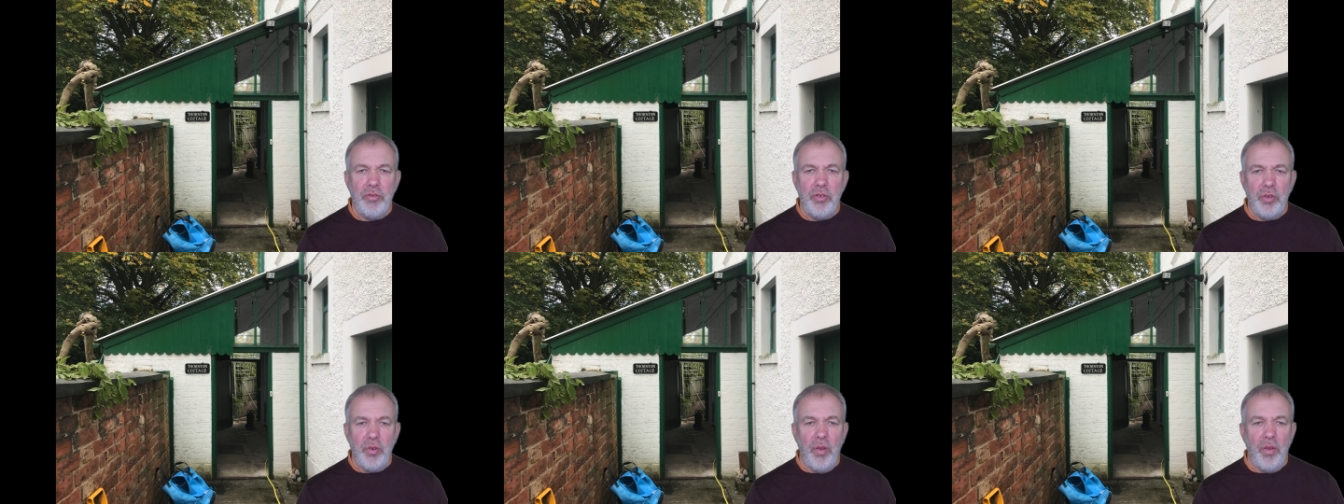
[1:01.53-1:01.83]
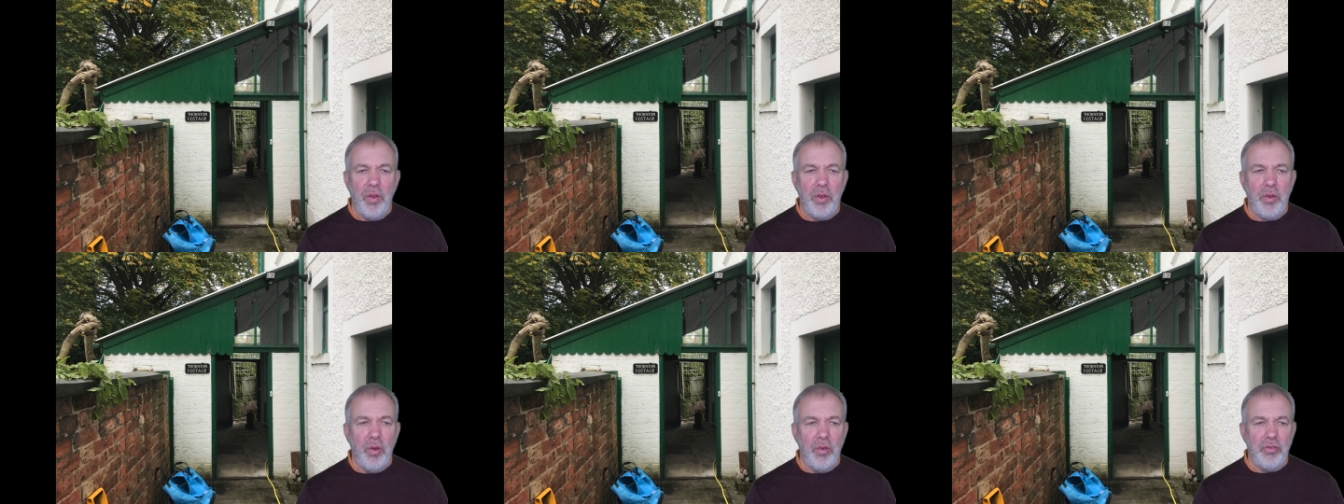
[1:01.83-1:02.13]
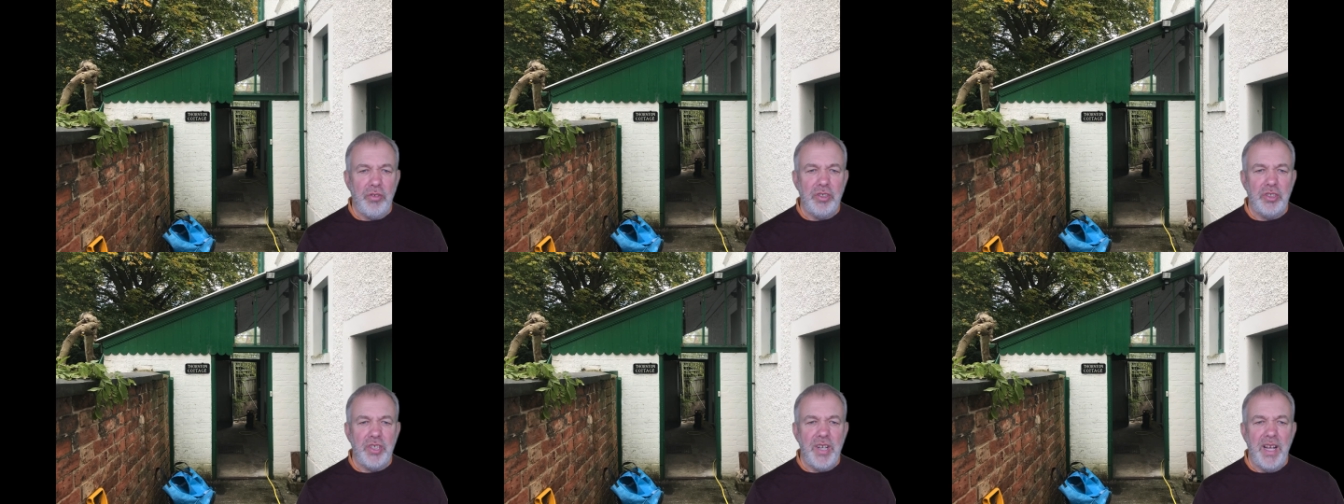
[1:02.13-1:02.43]
got the
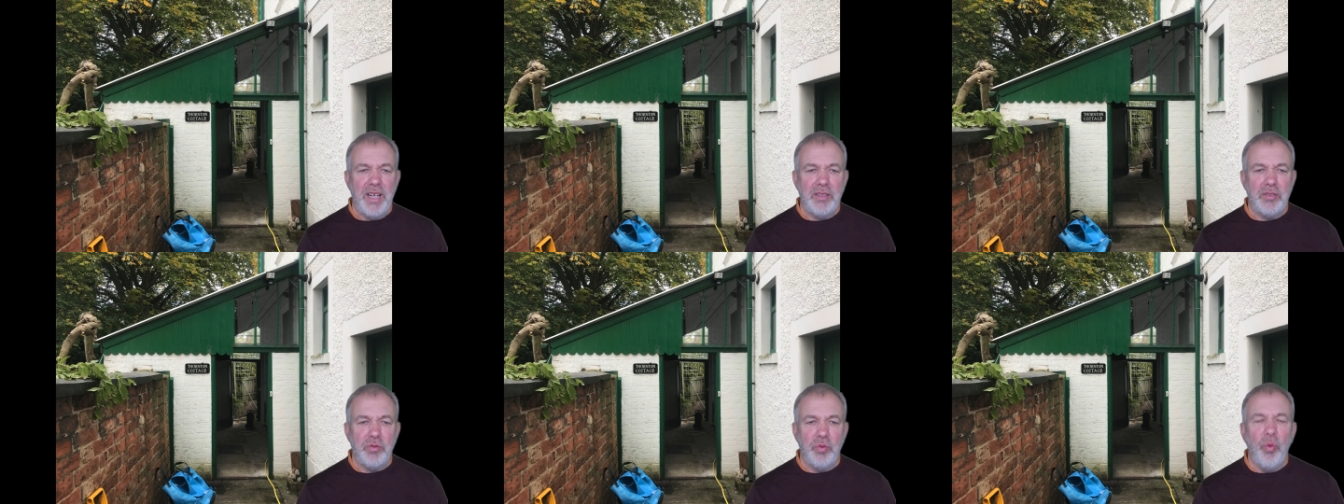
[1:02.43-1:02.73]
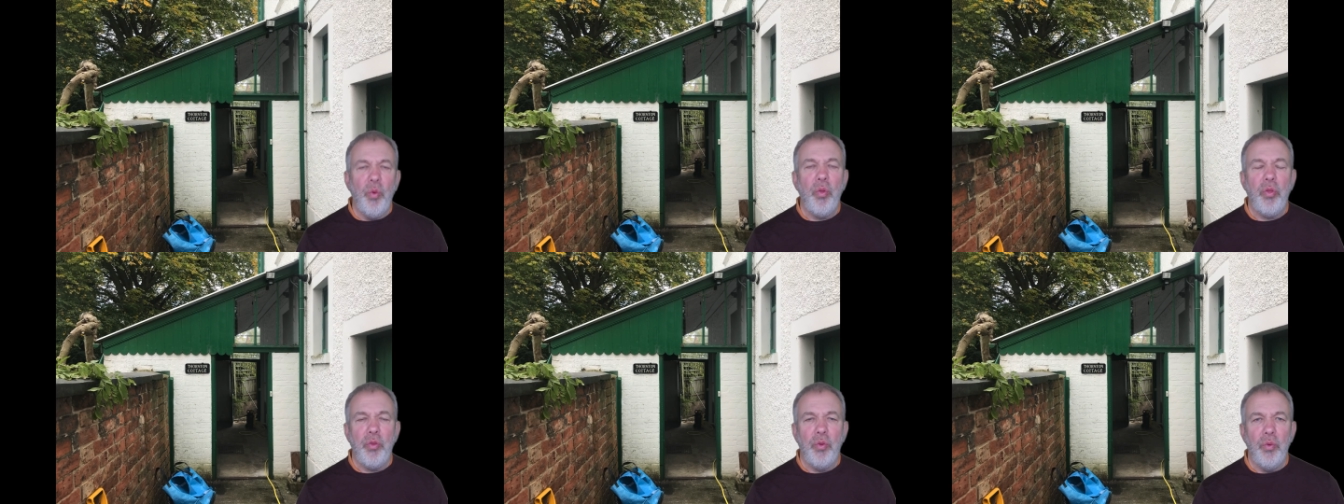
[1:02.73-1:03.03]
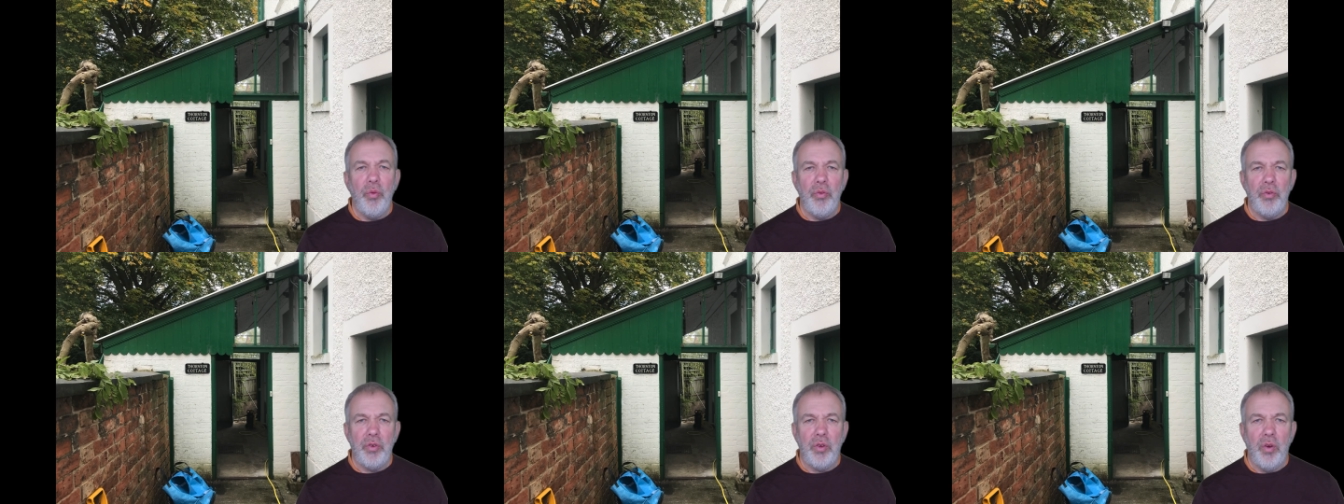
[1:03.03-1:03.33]
cottage next door,
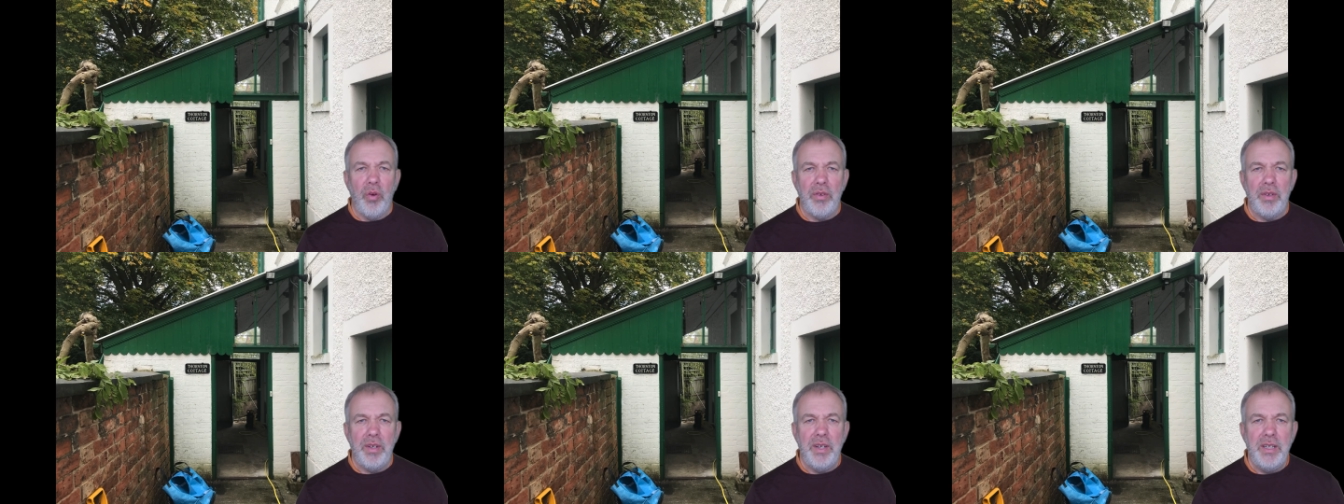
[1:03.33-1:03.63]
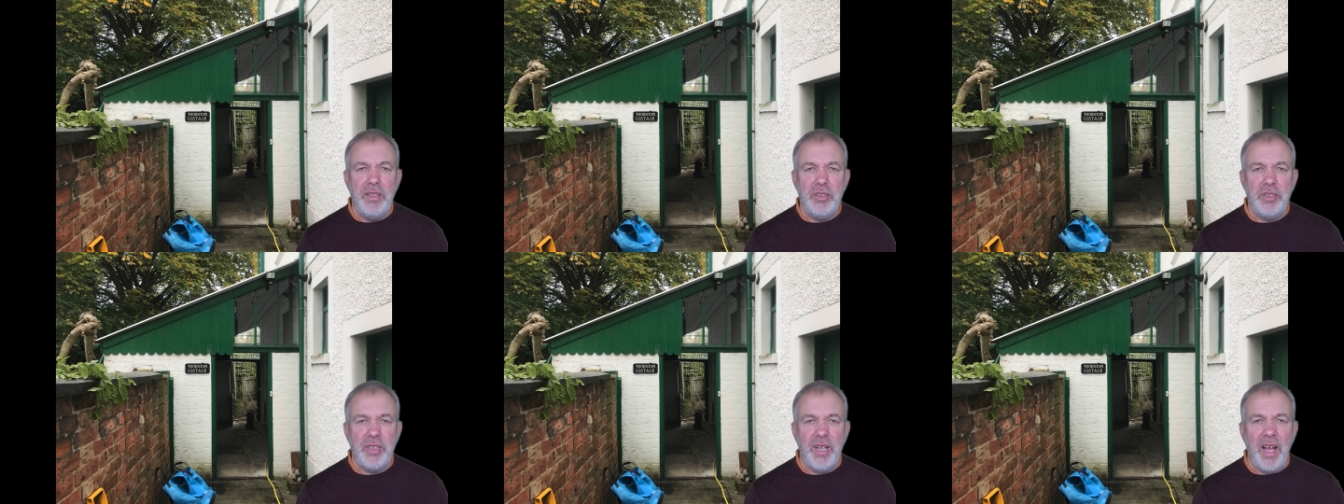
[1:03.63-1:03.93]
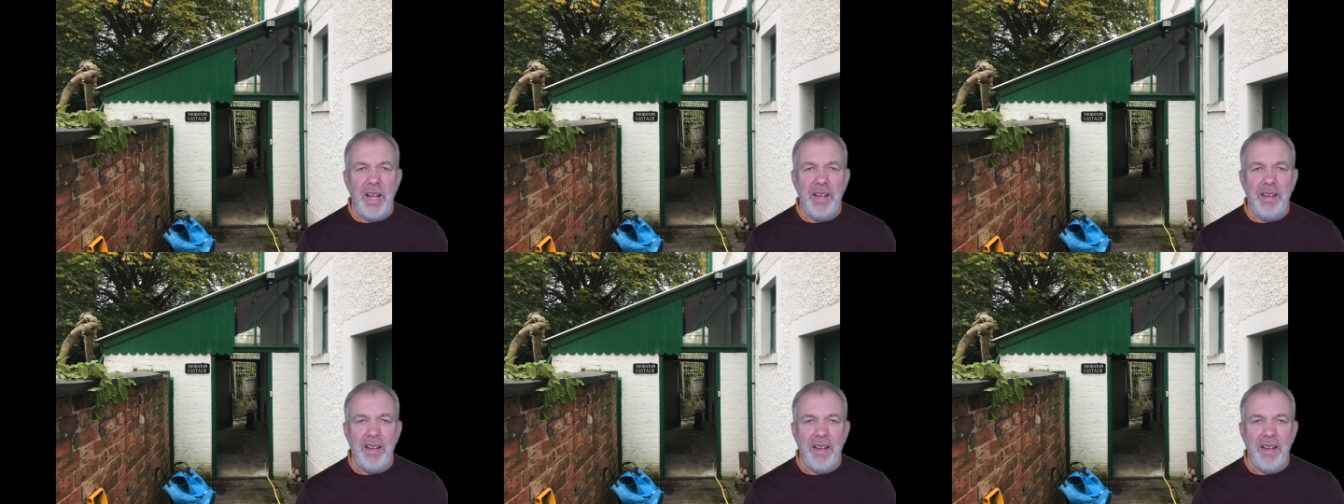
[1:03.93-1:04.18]
Thornton Cottage, and